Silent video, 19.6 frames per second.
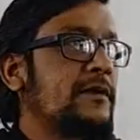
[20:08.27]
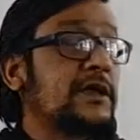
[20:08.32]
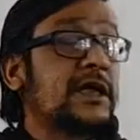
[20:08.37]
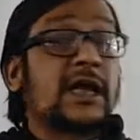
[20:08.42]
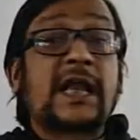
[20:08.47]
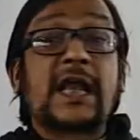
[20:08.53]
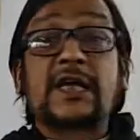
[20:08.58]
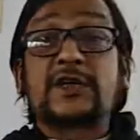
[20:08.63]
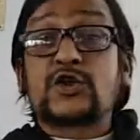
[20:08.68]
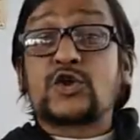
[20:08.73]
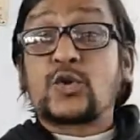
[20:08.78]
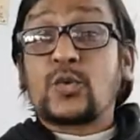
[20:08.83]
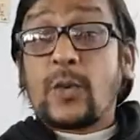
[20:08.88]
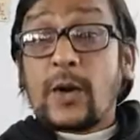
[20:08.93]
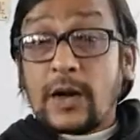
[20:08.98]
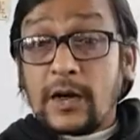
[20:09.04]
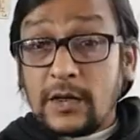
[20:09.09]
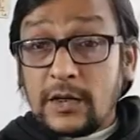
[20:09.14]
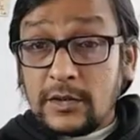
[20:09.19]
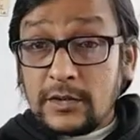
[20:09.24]
the last
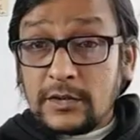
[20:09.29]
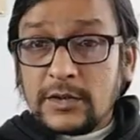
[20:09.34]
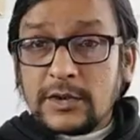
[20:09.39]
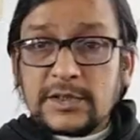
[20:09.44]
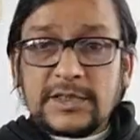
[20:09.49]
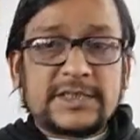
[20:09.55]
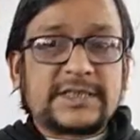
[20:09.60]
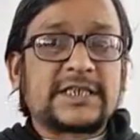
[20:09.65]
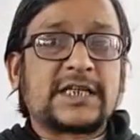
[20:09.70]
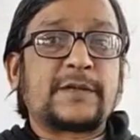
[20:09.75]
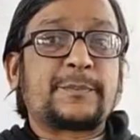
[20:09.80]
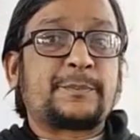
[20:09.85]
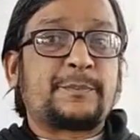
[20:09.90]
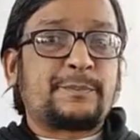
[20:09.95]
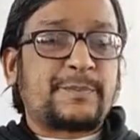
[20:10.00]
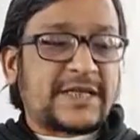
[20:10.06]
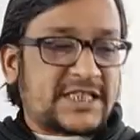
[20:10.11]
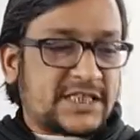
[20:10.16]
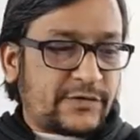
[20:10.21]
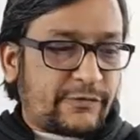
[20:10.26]
one. These are the
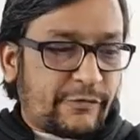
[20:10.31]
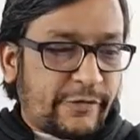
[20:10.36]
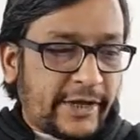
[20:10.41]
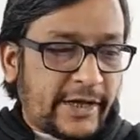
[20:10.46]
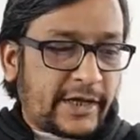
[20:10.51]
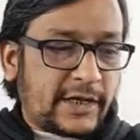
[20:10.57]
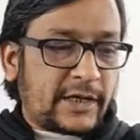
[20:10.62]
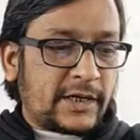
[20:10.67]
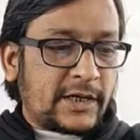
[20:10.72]
specific